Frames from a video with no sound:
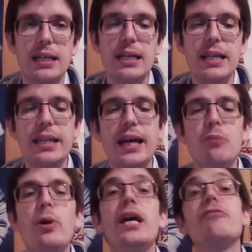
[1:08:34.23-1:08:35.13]

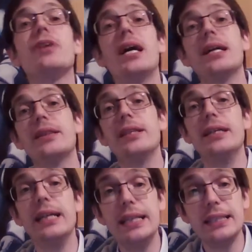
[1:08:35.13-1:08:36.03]
Then we have got
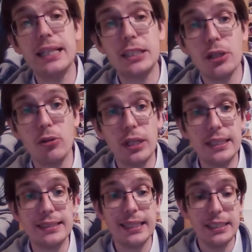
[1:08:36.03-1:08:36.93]
the International
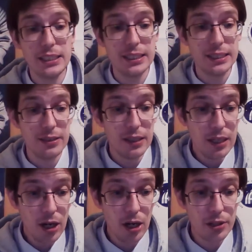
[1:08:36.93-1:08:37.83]
Organization
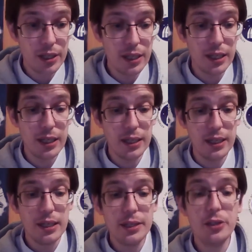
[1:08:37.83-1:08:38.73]
on the
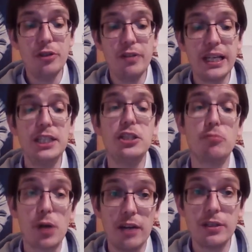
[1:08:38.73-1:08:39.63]
Unification
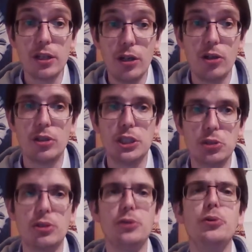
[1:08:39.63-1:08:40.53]
of Private Law, or in
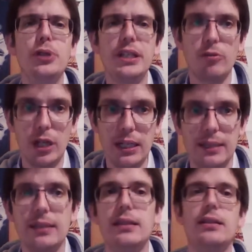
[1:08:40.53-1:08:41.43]
short, UNITROIT.
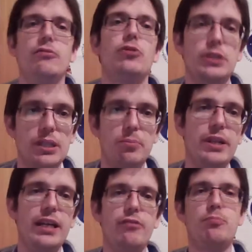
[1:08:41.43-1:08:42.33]
For example,
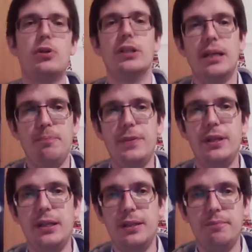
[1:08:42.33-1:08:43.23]
they have brought up the